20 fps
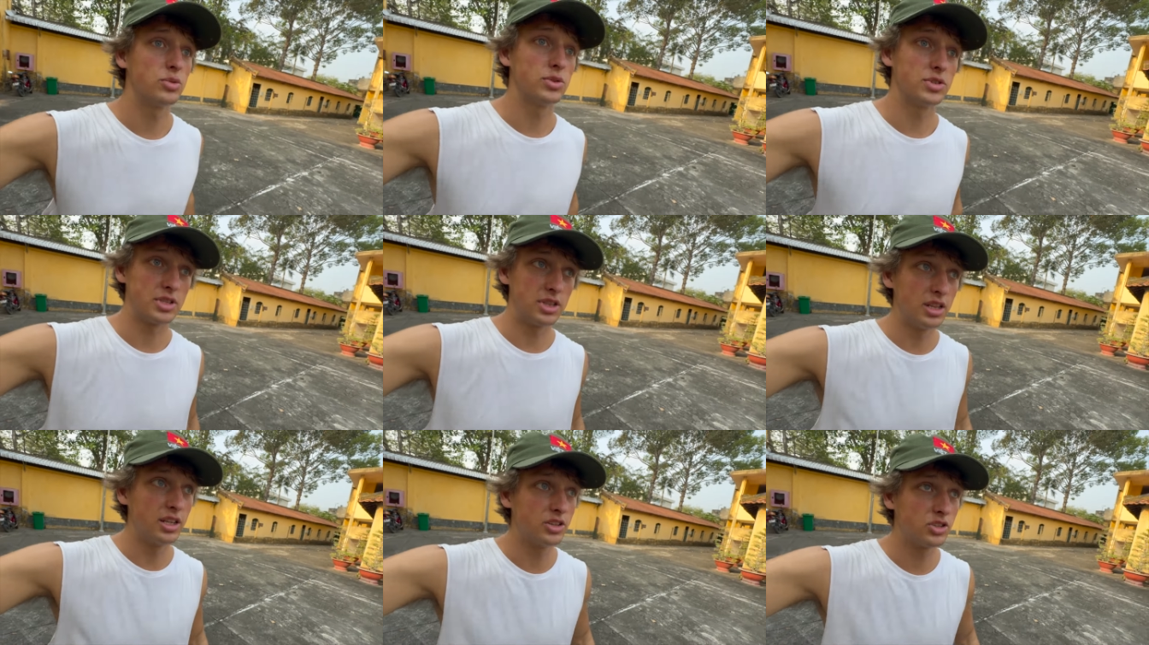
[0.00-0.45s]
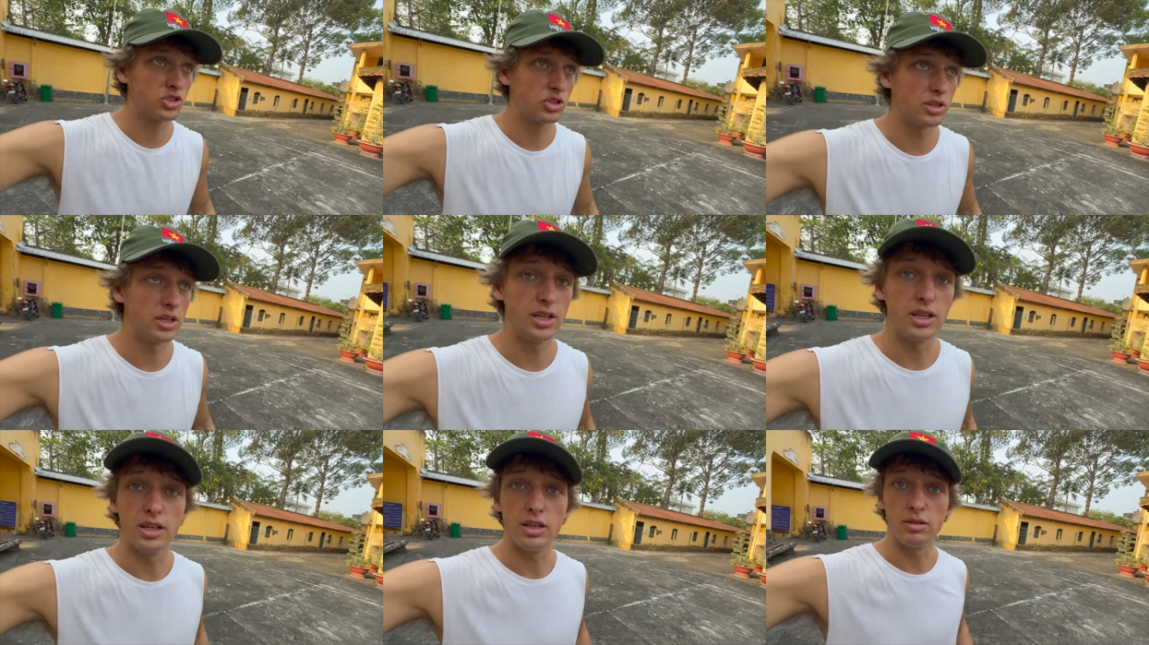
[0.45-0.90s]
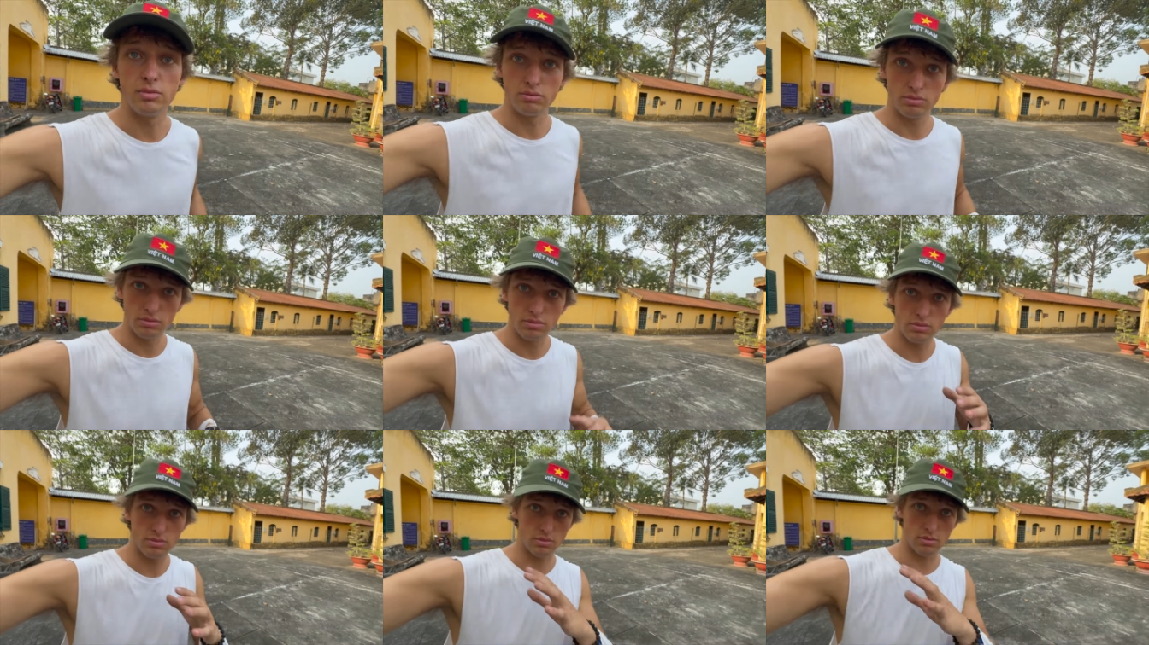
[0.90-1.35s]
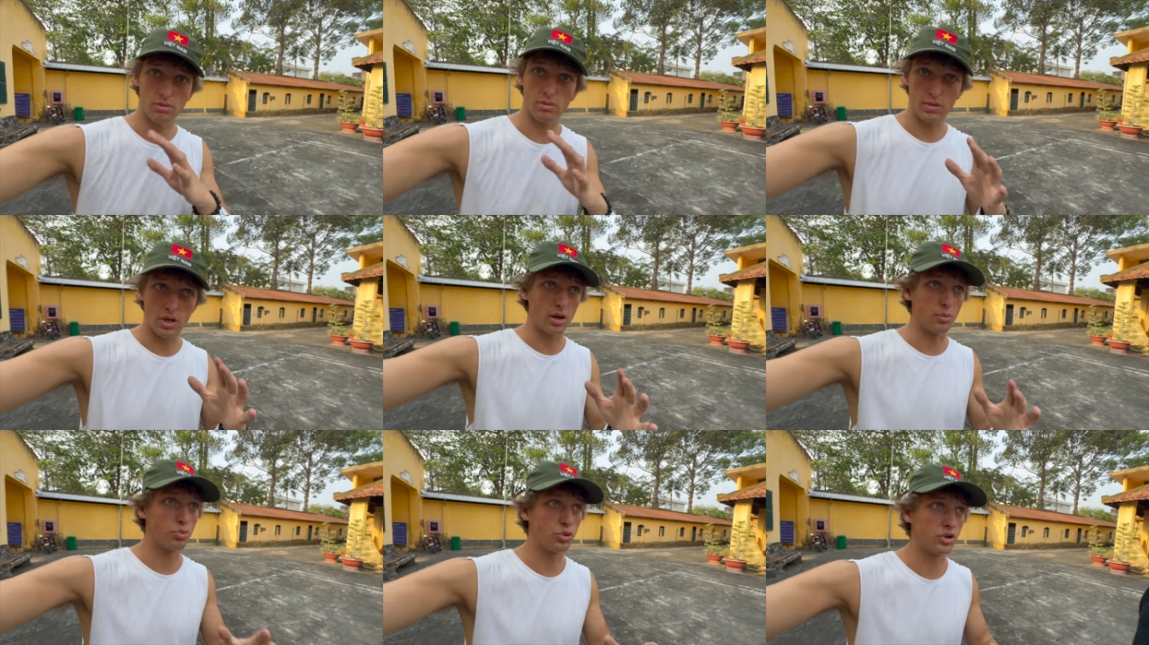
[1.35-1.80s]
was literally
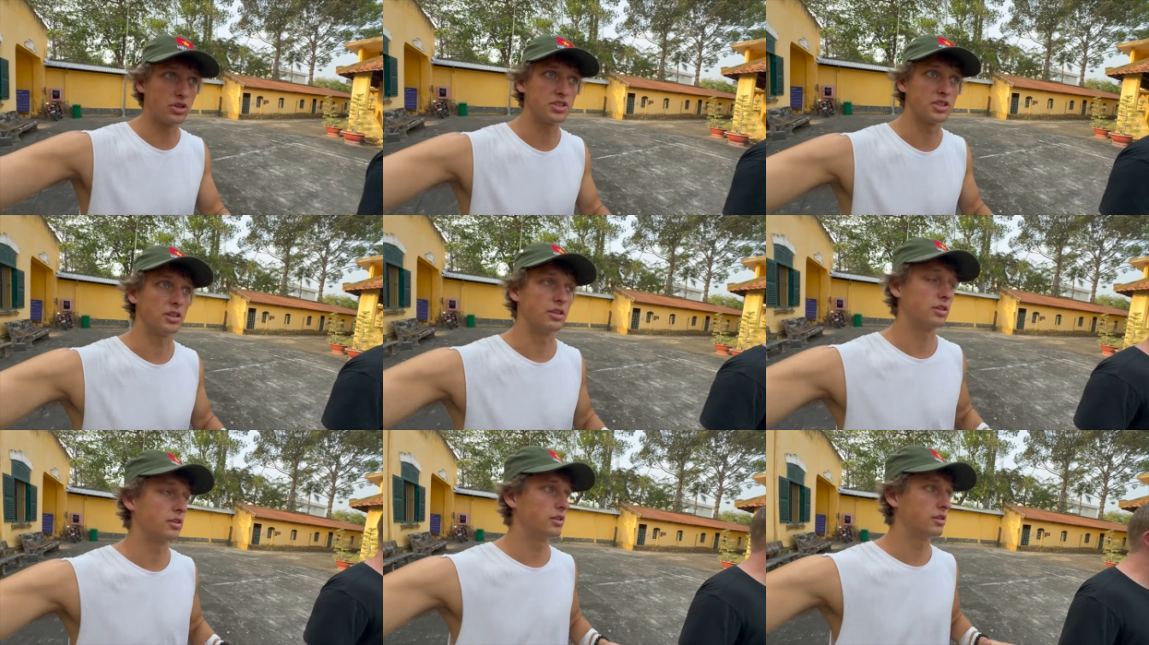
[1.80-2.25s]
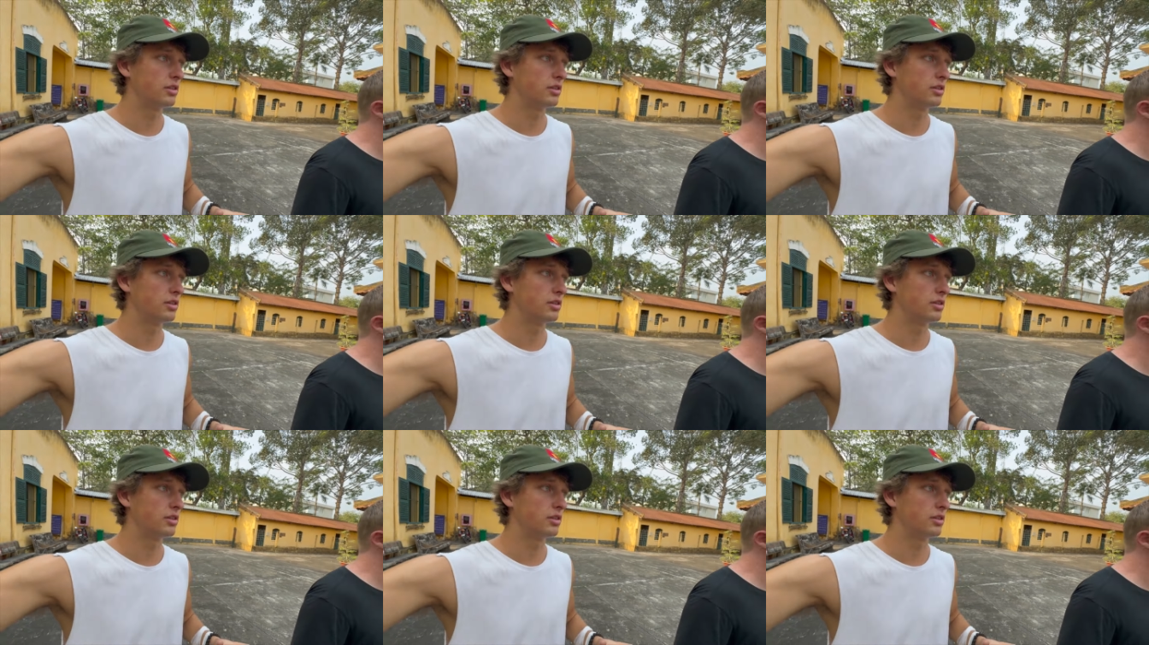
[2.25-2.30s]
a prison.